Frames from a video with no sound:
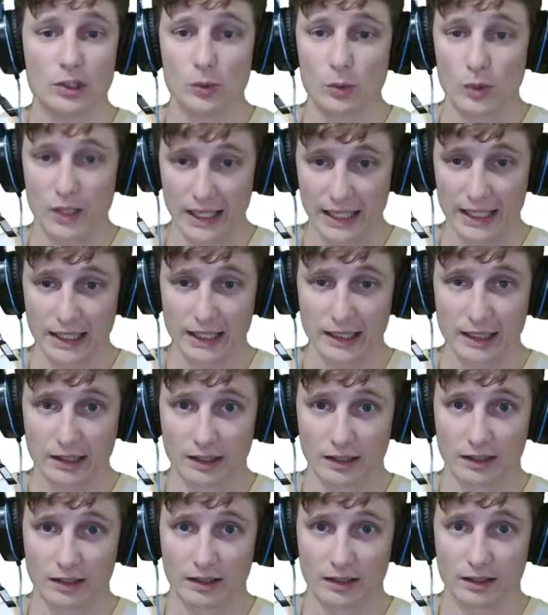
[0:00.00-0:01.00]
UK
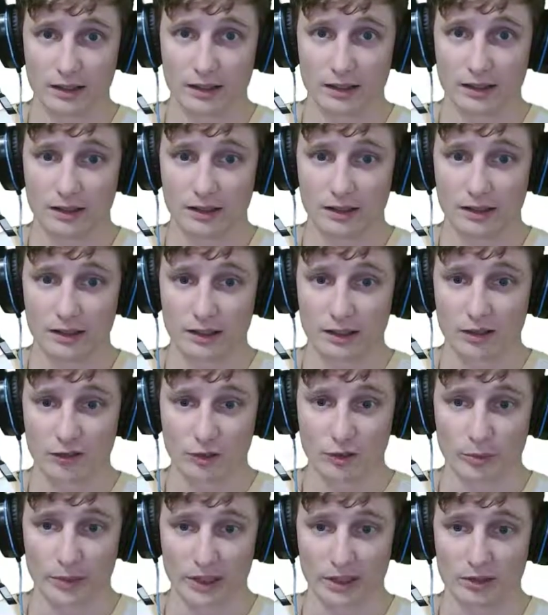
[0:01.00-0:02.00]

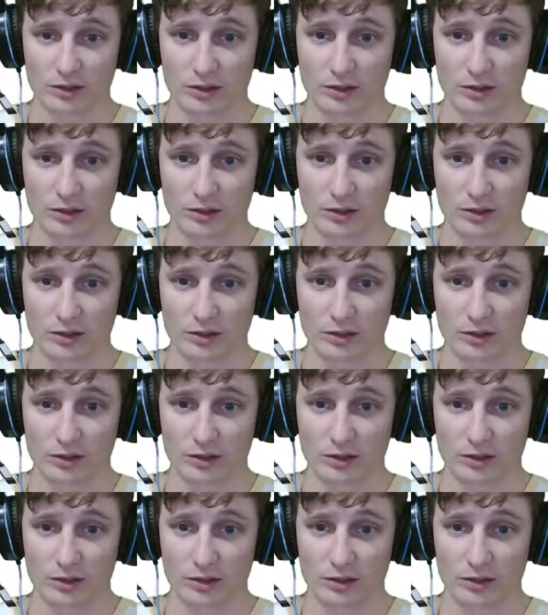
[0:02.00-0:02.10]
government.